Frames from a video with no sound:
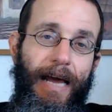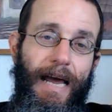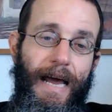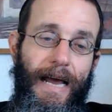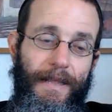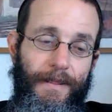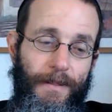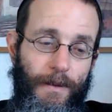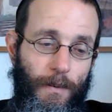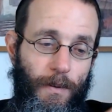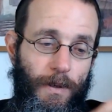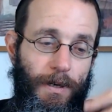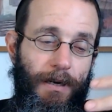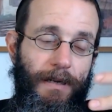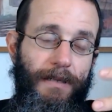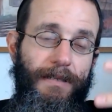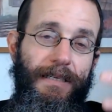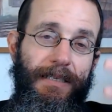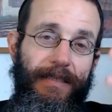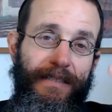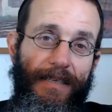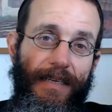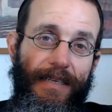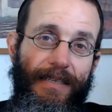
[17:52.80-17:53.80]
and the world
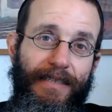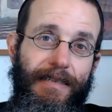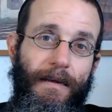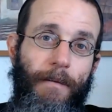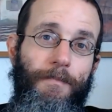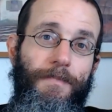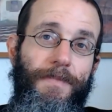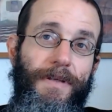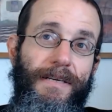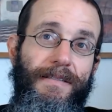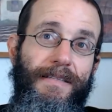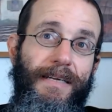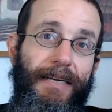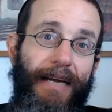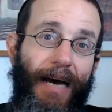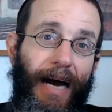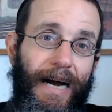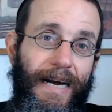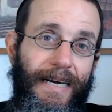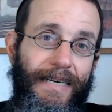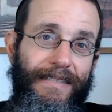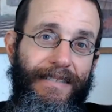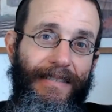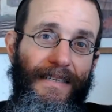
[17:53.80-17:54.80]
is the something that
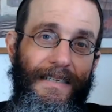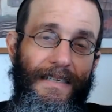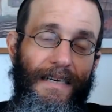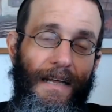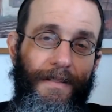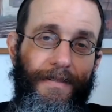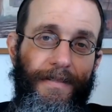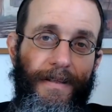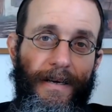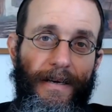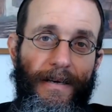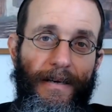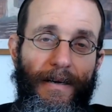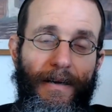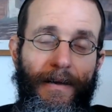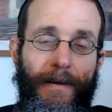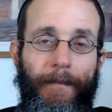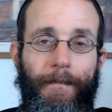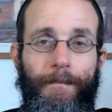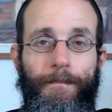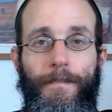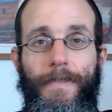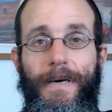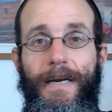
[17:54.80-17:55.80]
hides the nothing.
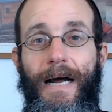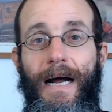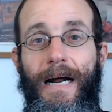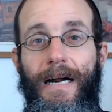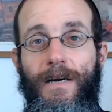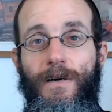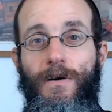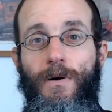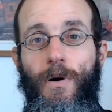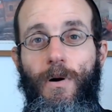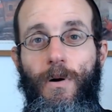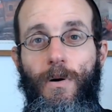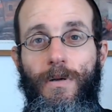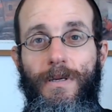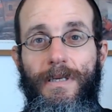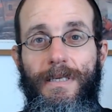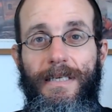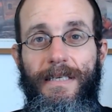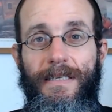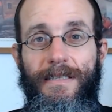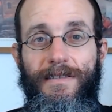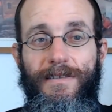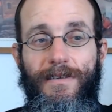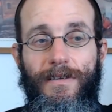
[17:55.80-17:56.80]
But our goal
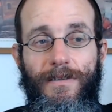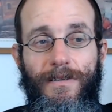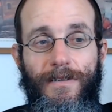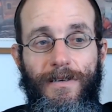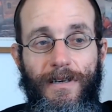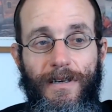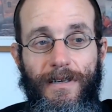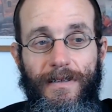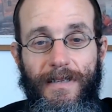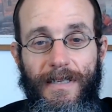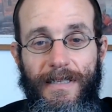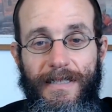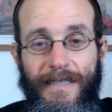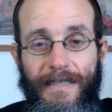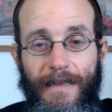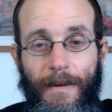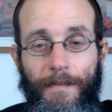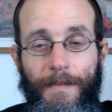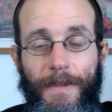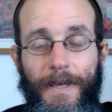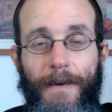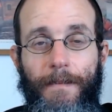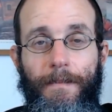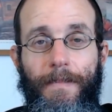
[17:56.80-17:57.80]
is to turn the
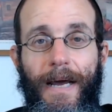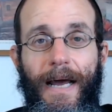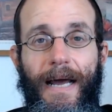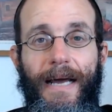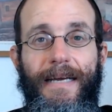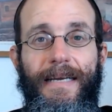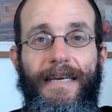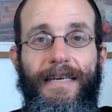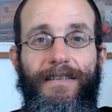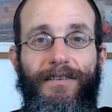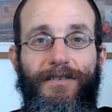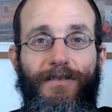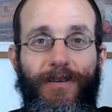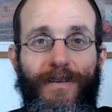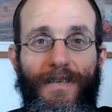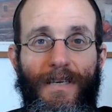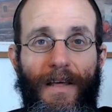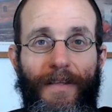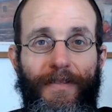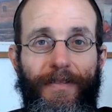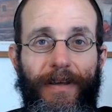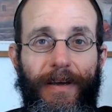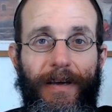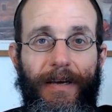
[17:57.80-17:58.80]
something back into
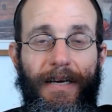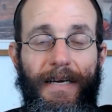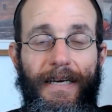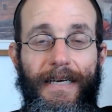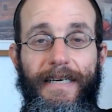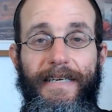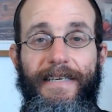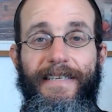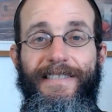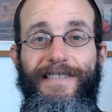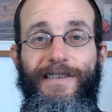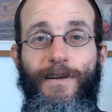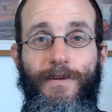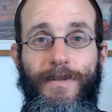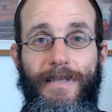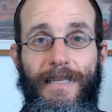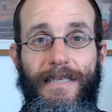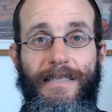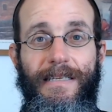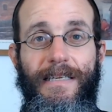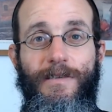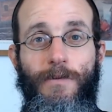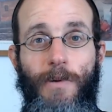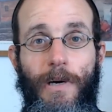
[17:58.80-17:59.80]
nothing. So
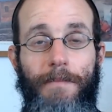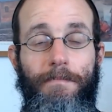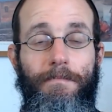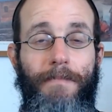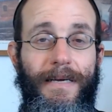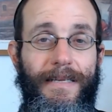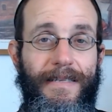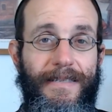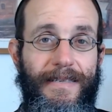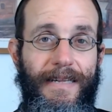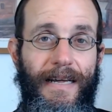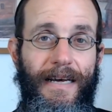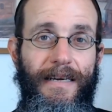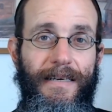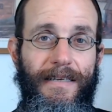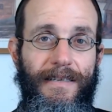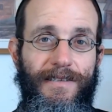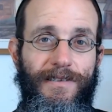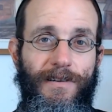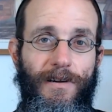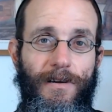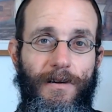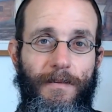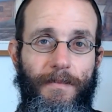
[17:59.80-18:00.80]
this is what matzah
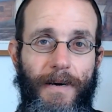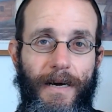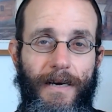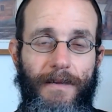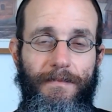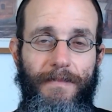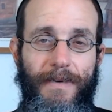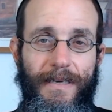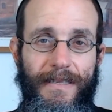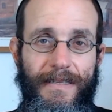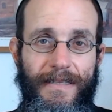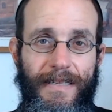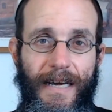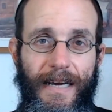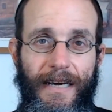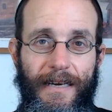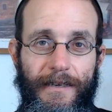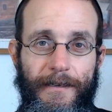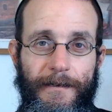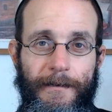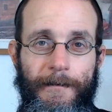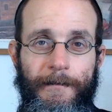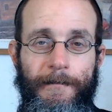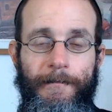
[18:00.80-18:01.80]
is all about.
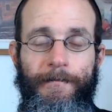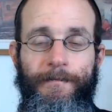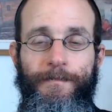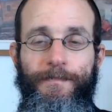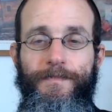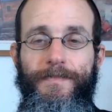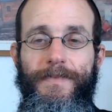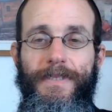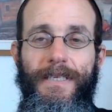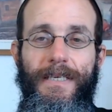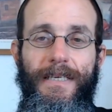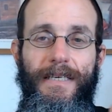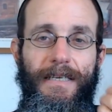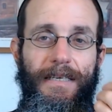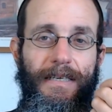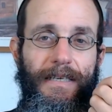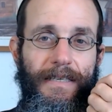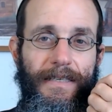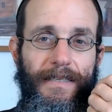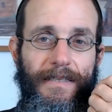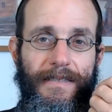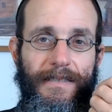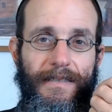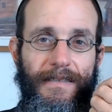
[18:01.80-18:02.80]
Matzah
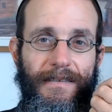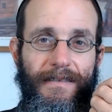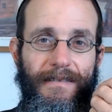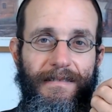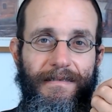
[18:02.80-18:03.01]
is